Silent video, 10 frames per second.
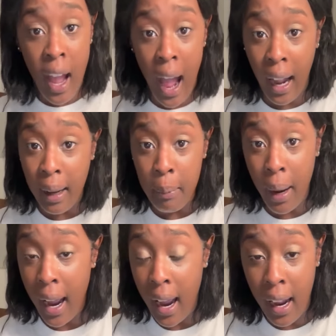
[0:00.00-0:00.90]
I can
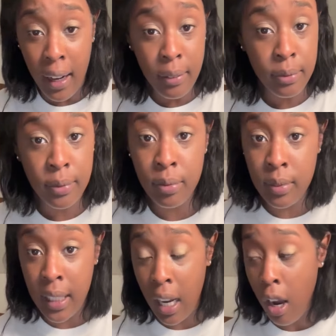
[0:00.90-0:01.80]
buy
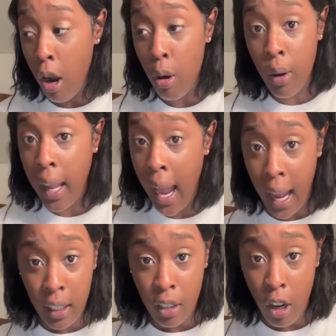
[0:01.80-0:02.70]
their whole
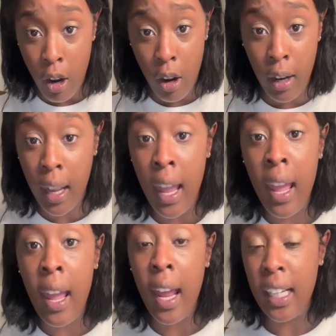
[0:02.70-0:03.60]
catalog
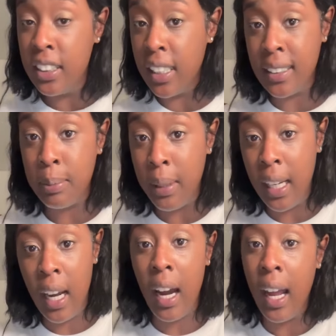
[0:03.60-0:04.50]
and just
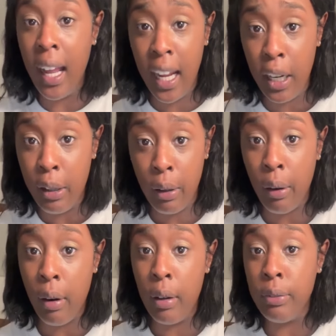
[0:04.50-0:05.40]
be a it
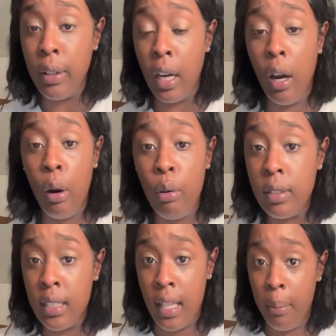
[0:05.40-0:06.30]
girl for the
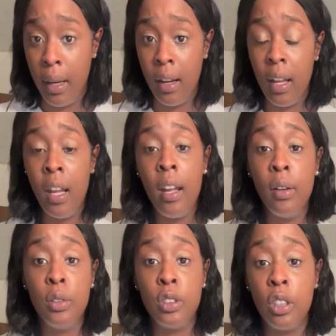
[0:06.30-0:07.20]
whole summer.
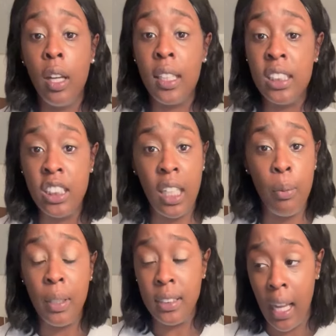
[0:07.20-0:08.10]
Truly, She
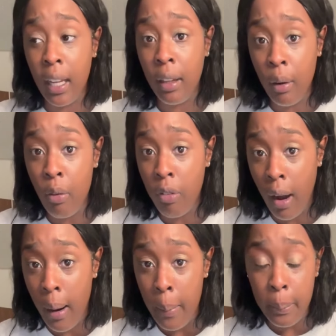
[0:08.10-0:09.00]
would take you
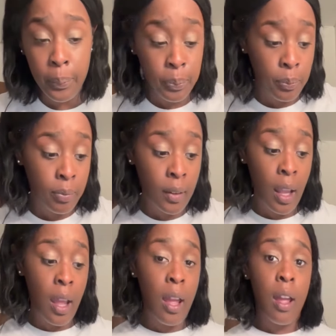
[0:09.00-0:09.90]
from
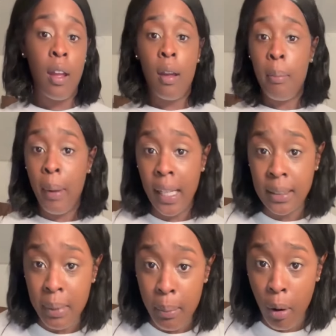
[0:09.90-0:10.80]

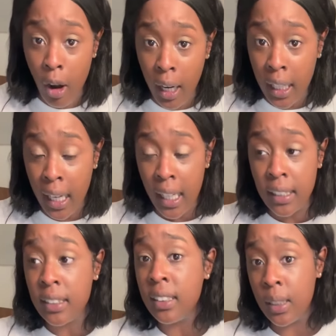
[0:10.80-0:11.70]
basement
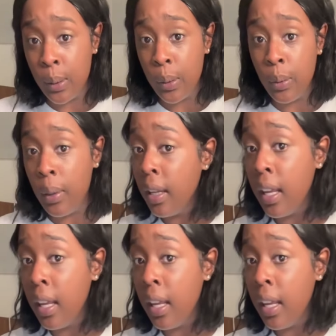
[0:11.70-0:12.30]
bargaining to